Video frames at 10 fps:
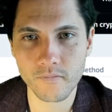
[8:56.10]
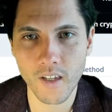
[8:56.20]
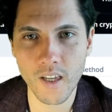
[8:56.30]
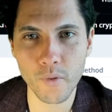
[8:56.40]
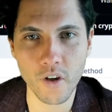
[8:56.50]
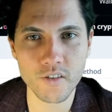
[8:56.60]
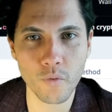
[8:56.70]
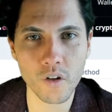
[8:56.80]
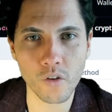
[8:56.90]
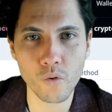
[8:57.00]
Here we go.
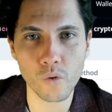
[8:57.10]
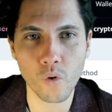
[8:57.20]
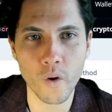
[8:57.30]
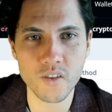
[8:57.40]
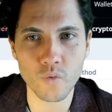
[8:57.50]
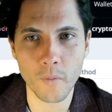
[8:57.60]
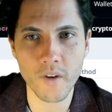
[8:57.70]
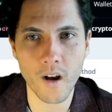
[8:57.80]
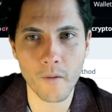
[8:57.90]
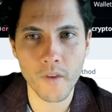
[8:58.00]
So we're on local CoinSwap
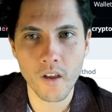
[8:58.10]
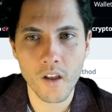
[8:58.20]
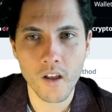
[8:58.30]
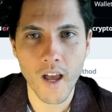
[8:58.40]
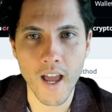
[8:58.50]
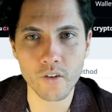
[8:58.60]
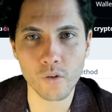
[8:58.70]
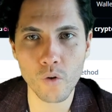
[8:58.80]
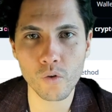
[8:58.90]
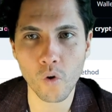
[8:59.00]
now, and
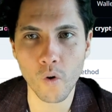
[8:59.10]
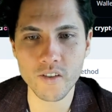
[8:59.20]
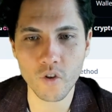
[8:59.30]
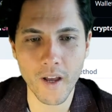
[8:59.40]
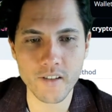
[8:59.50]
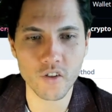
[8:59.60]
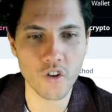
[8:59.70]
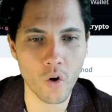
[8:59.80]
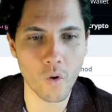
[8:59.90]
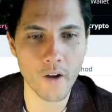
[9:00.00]
local CoinSwap, as you
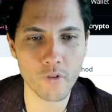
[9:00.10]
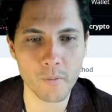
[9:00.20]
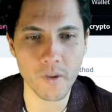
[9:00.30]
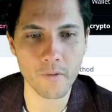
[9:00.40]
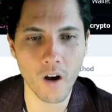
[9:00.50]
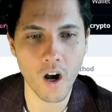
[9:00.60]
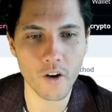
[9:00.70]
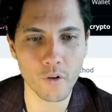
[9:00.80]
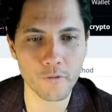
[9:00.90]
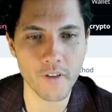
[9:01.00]
know, I've got a bit of a
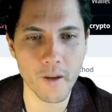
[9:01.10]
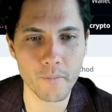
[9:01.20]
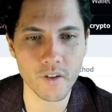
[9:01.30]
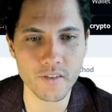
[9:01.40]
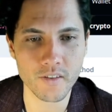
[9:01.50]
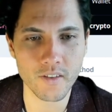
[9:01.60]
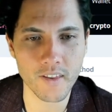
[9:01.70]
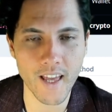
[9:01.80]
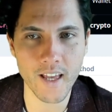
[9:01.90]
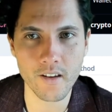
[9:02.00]
hard on for them because
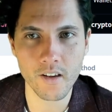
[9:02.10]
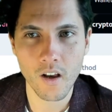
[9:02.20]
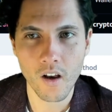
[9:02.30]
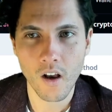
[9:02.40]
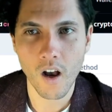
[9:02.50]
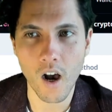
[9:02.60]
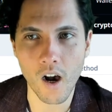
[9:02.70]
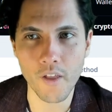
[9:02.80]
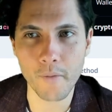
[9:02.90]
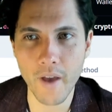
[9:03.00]
they
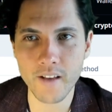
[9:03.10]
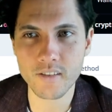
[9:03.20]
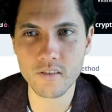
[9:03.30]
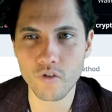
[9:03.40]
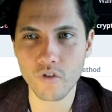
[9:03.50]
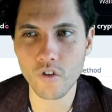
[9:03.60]
are the best